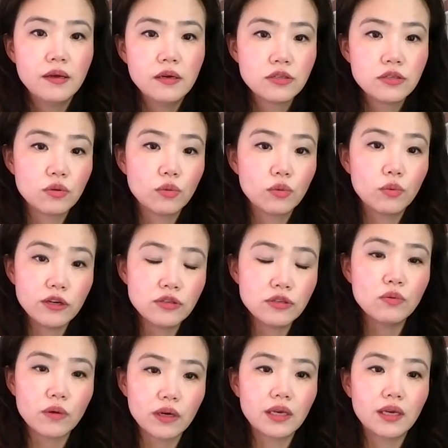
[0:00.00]
So we're
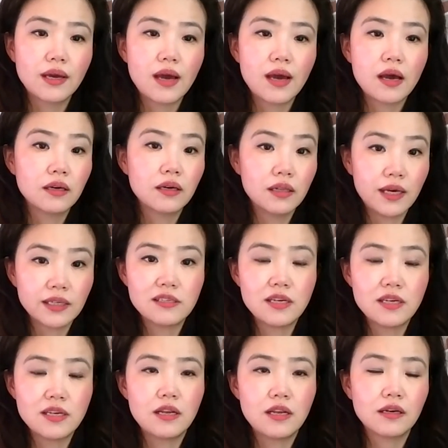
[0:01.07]
still working on collecting
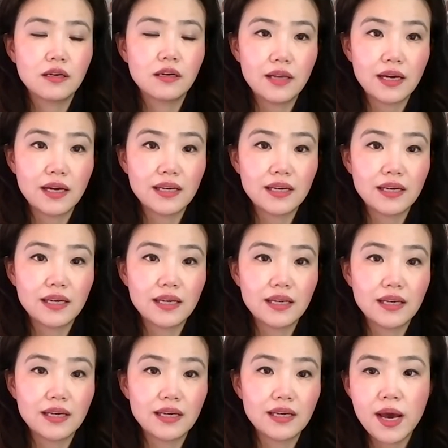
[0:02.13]
data, collecting the
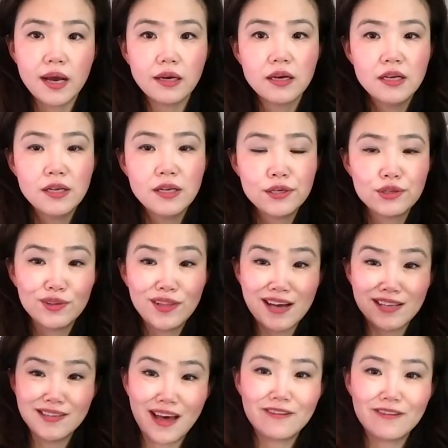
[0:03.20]
feedback. So that's
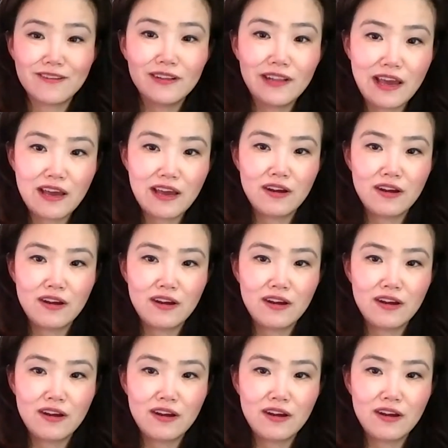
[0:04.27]
another layer